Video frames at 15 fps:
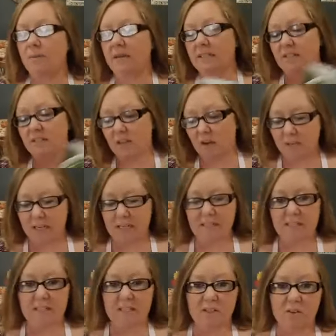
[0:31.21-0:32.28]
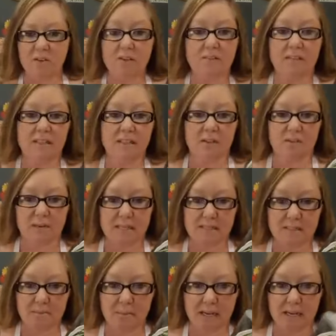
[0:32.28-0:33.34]
It's so easy, you don't even need a
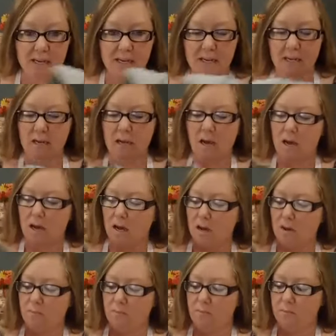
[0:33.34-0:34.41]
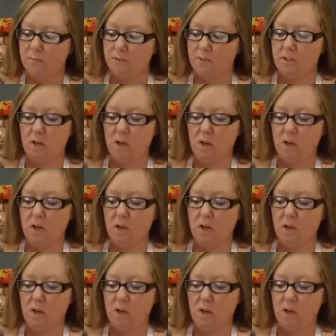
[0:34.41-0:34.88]
recipe. So